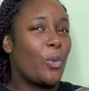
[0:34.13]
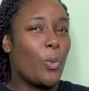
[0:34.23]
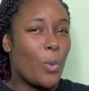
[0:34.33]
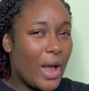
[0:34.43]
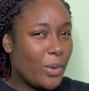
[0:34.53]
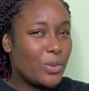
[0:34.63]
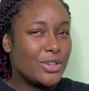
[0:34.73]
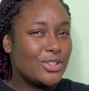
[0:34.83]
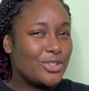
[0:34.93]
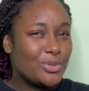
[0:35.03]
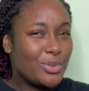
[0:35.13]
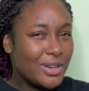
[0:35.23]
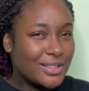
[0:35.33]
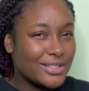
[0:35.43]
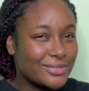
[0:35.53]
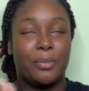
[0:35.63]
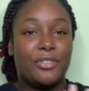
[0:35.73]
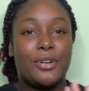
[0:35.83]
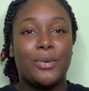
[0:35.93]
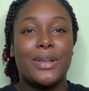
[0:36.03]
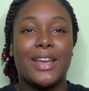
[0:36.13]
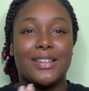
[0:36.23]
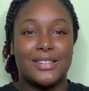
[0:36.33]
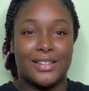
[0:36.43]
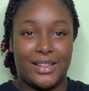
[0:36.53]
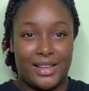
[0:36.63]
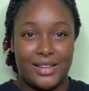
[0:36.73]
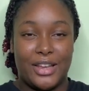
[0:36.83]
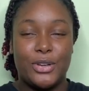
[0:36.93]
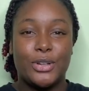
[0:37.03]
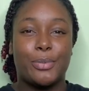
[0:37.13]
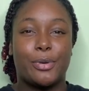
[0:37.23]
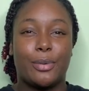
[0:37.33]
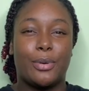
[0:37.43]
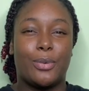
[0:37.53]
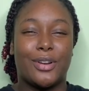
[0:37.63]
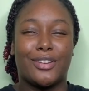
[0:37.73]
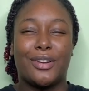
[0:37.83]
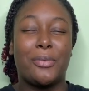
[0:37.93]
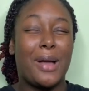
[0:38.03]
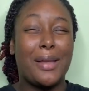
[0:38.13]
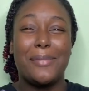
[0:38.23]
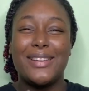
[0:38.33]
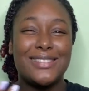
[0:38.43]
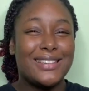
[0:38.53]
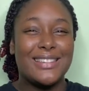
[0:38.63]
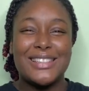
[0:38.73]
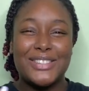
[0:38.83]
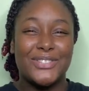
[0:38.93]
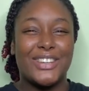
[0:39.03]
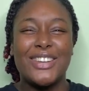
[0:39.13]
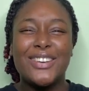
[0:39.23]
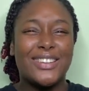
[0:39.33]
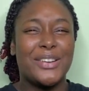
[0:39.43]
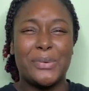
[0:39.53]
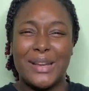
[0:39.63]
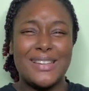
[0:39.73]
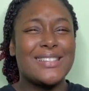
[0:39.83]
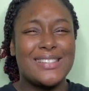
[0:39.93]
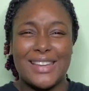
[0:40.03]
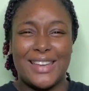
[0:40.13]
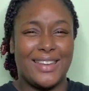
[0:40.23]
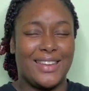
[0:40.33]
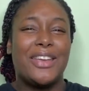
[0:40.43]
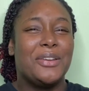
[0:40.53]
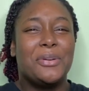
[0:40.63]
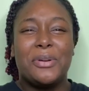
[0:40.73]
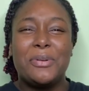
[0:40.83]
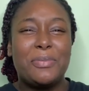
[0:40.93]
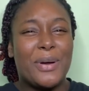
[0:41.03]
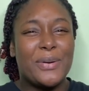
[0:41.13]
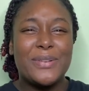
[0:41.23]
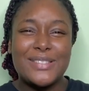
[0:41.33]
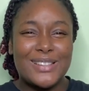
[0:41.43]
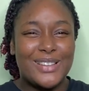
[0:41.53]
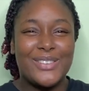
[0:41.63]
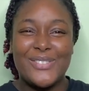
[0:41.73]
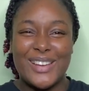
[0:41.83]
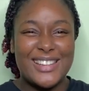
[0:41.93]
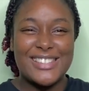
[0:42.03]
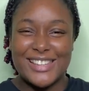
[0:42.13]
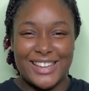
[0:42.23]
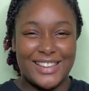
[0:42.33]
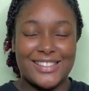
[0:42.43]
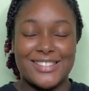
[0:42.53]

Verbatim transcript: why wouldn't you want to? Before we get into that, I know you're probably wondering, why am I seeing this video on a Wednesday? You don't post on Wednesdays.